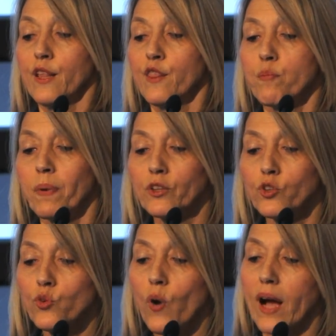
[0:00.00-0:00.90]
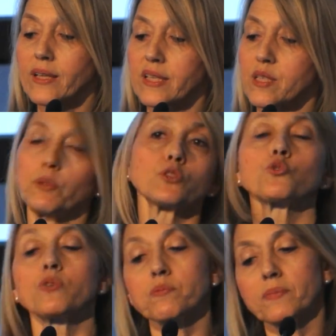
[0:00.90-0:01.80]
The Pantou Accessible
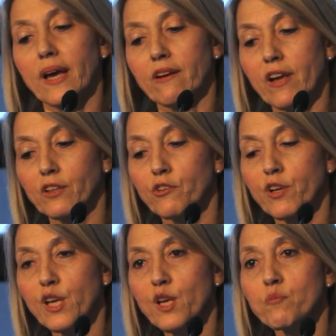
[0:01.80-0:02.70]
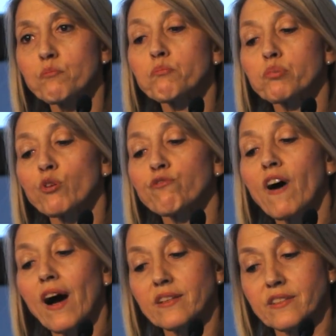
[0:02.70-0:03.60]
Tourism Directory
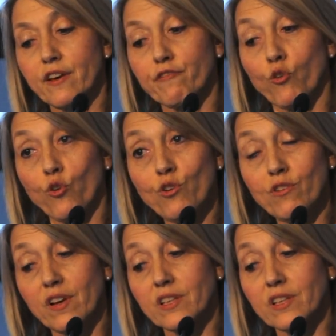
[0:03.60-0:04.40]
provides, therefore,